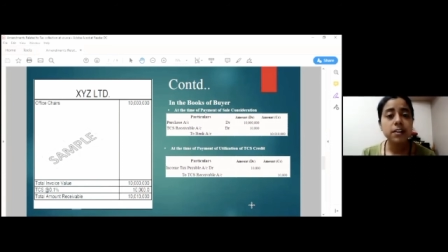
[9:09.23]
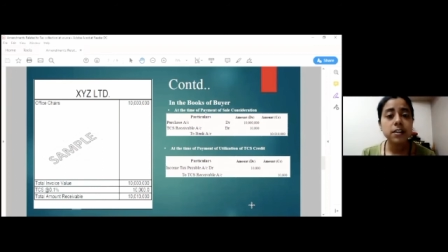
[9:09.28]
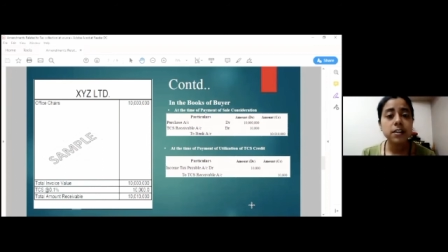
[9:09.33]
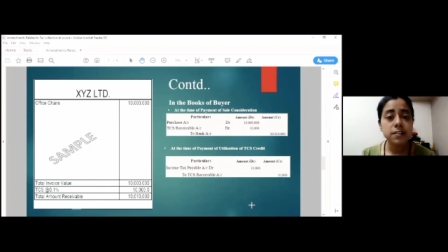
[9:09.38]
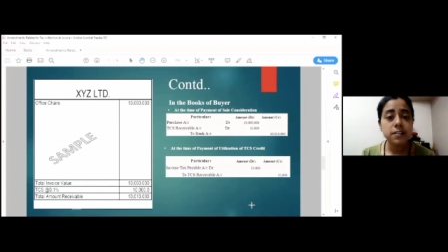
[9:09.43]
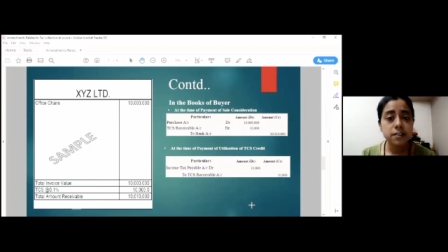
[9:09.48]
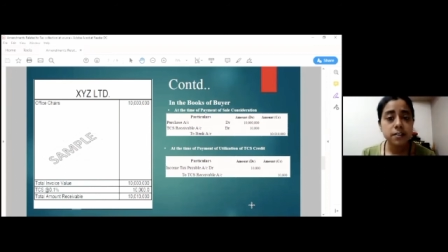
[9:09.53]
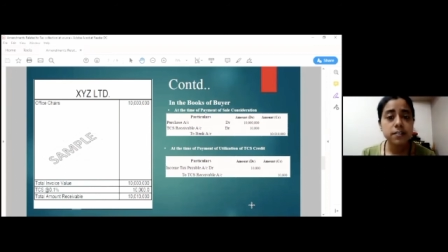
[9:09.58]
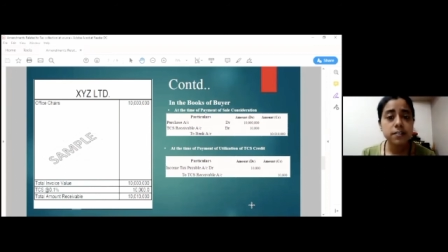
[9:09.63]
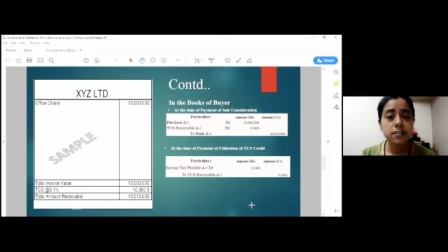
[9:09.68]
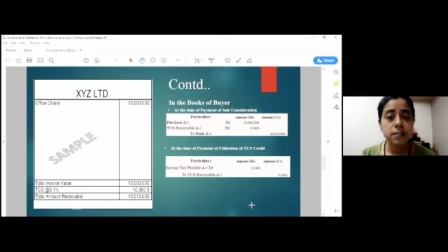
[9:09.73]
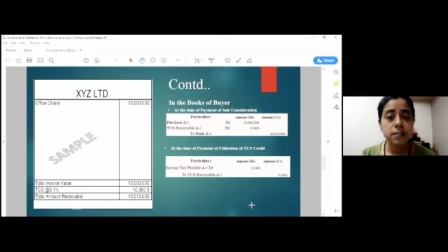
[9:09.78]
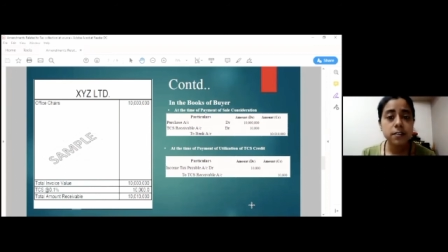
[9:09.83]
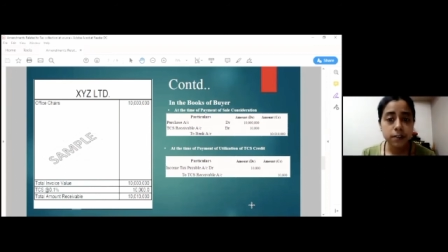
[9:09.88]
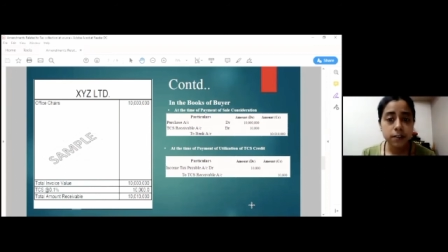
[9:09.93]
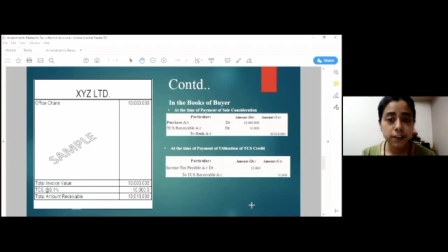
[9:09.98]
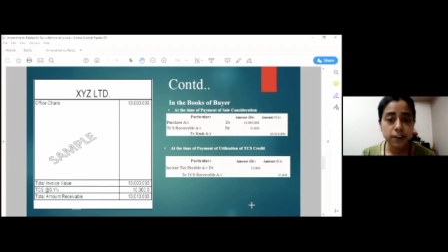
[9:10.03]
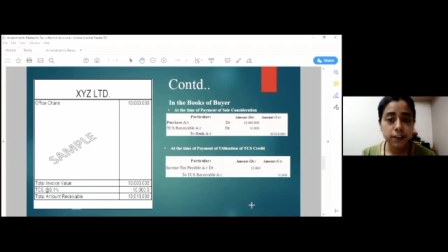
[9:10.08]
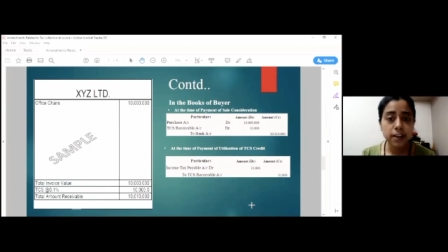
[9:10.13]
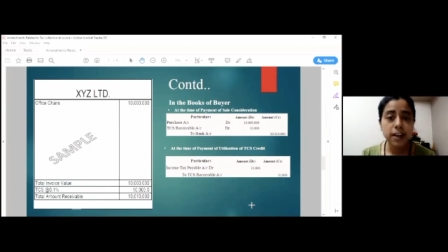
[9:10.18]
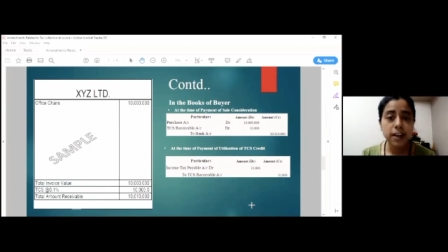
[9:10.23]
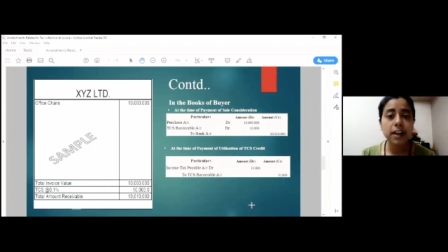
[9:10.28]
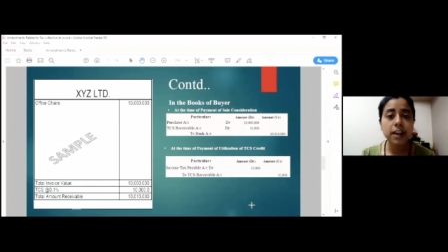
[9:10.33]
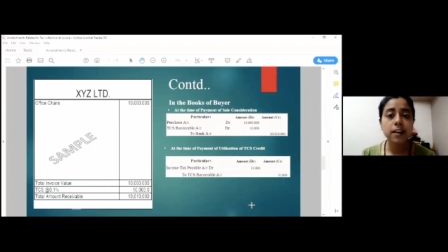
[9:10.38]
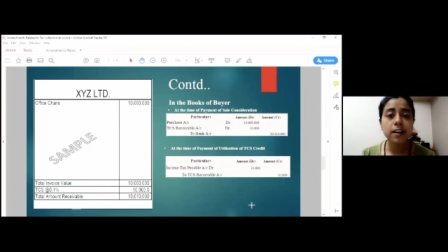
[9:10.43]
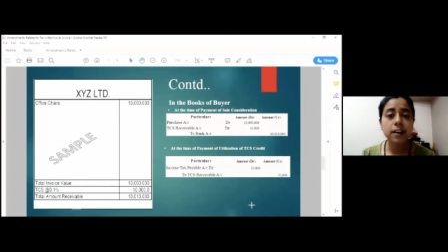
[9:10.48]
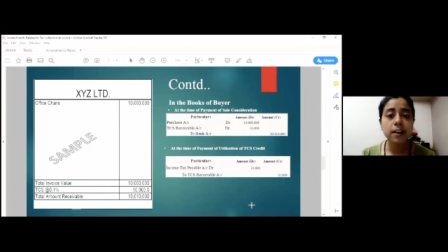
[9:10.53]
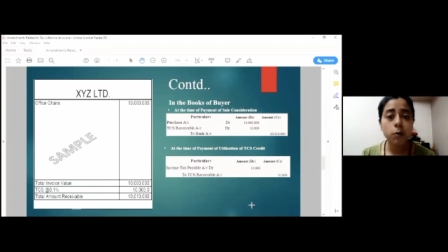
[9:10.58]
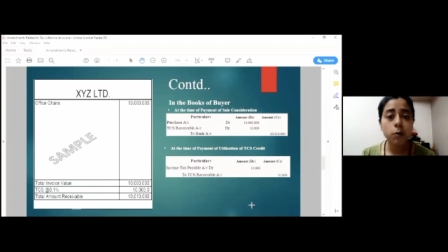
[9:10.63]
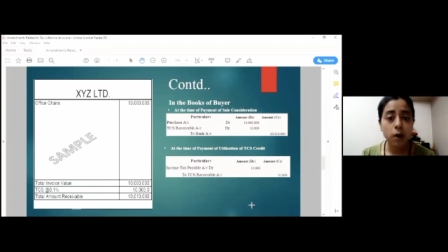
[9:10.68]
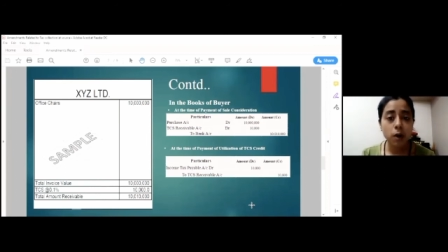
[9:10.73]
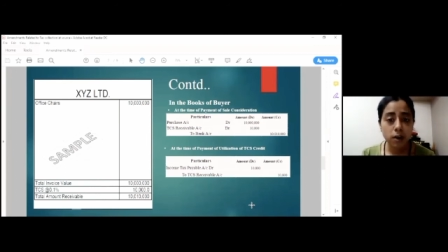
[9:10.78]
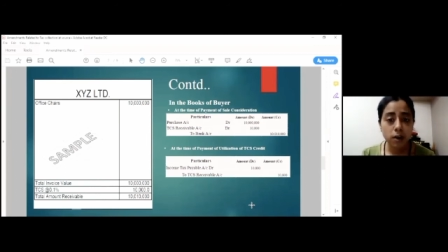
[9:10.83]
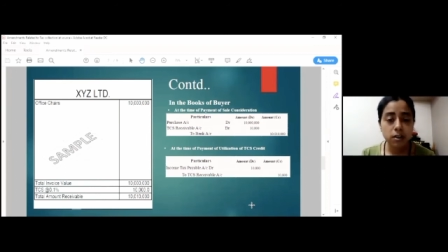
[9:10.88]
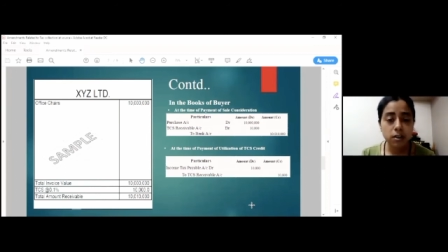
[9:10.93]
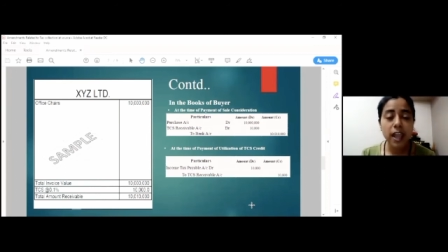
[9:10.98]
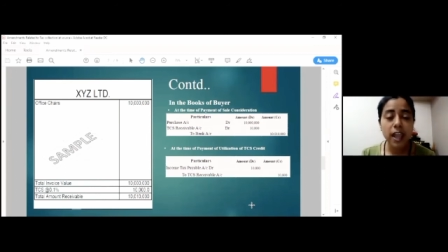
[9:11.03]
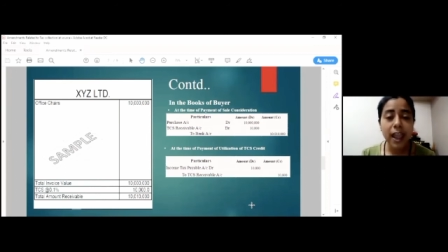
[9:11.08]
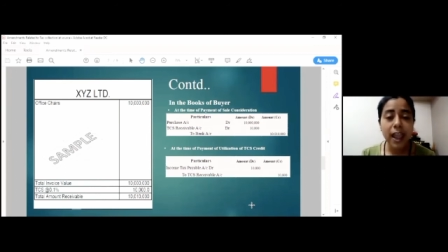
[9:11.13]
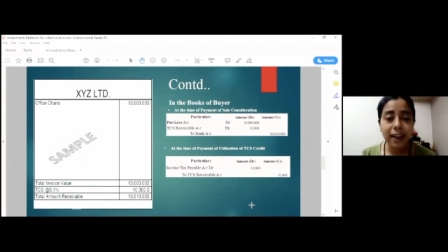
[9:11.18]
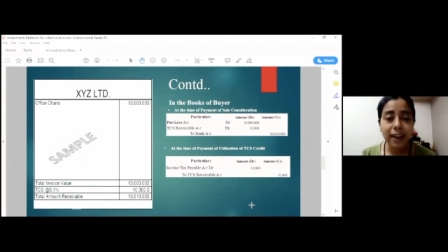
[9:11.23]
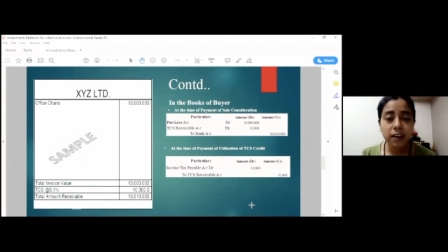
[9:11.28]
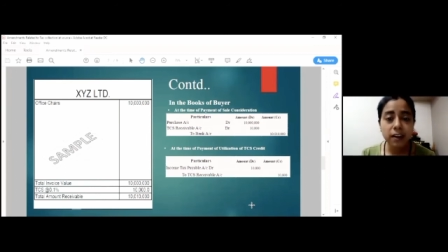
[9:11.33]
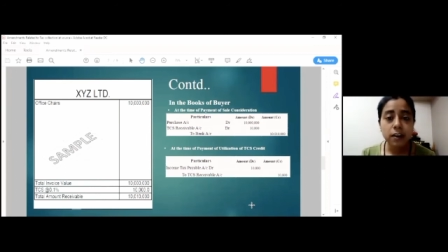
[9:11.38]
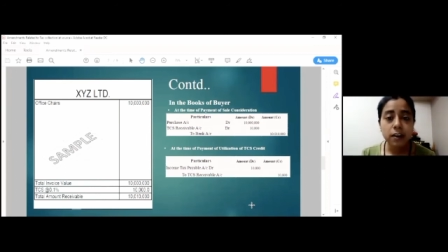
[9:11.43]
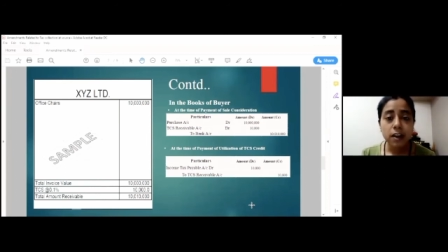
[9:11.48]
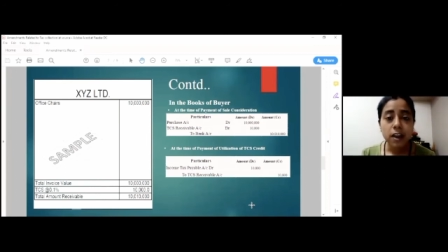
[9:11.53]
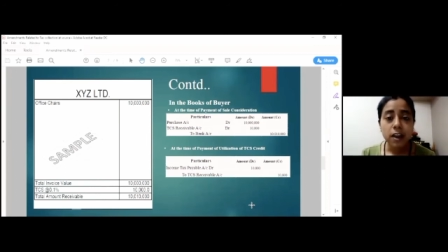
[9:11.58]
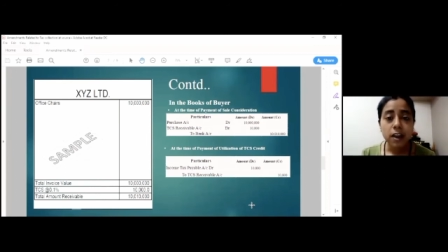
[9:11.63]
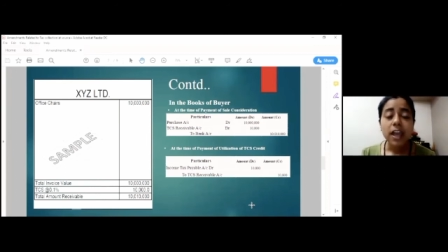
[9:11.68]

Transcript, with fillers: the TCS certificate at quarter end,